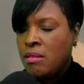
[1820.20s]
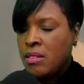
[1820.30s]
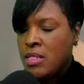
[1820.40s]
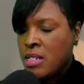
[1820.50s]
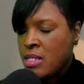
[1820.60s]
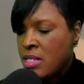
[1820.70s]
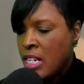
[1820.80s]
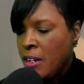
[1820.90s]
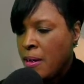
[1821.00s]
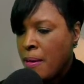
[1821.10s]
this
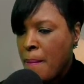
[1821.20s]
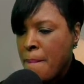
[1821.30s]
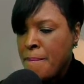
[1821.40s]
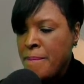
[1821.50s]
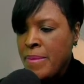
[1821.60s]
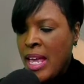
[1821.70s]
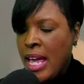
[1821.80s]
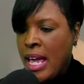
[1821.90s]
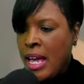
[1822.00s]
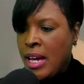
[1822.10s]
singer,
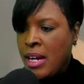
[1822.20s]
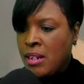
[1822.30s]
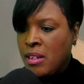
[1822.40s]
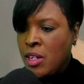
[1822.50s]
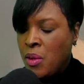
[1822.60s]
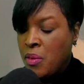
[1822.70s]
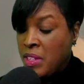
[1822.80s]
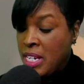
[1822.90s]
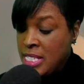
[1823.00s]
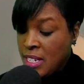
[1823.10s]
and
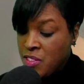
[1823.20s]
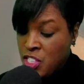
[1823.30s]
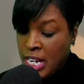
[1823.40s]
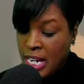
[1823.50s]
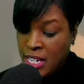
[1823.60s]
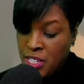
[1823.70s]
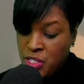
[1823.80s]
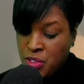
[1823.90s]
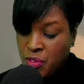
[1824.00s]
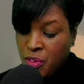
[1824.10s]
things have
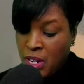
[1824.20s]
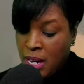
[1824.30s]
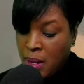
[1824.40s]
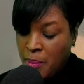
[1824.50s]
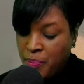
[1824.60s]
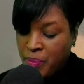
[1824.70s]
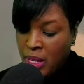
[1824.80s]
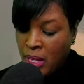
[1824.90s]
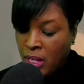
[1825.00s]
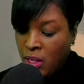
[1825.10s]
changed from
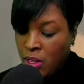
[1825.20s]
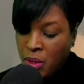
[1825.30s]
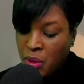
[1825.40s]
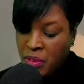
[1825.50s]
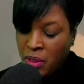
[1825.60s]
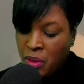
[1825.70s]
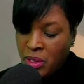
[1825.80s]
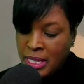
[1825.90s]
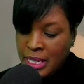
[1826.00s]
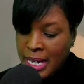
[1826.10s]
the
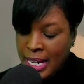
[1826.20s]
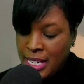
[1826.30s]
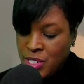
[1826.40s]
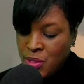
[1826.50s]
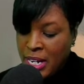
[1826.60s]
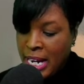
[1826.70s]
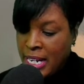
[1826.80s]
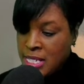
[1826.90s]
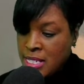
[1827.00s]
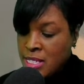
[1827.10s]
early 90s or
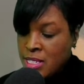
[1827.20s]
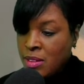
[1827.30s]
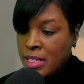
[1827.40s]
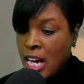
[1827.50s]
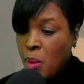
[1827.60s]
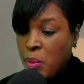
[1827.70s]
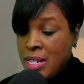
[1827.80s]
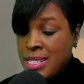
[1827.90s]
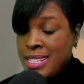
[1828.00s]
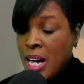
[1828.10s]
80s until now,
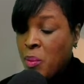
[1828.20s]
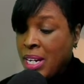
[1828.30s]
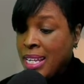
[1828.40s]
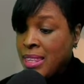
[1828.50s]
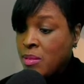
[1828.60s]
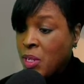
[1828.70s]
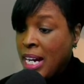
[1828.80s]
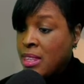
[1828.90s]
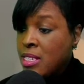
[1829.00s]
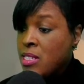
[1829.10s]
because now we got
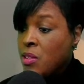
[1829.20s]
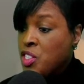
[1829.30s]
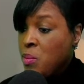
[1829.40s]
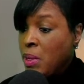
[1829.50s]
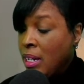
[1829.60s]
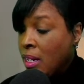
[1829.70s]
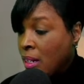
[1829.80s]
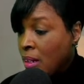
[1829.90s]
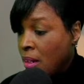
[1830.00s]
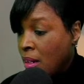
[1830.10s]
the social media
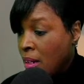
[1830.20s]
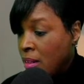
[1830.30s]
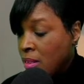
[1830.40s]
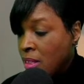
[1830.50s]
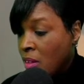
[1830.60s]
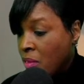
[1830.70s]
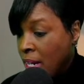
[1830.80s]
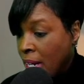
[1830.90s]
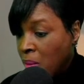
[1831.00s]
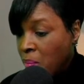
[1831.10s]
stuff,
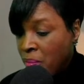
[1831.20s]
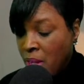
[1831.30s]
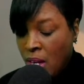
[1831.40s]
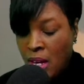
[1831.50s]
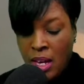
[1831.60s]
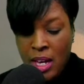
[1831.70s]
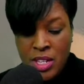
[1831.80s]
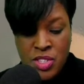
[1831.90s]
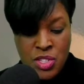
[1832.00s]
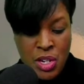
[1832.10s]
right?
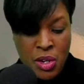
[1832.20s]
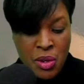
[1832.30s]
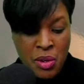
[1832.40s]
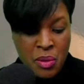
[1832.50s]
And so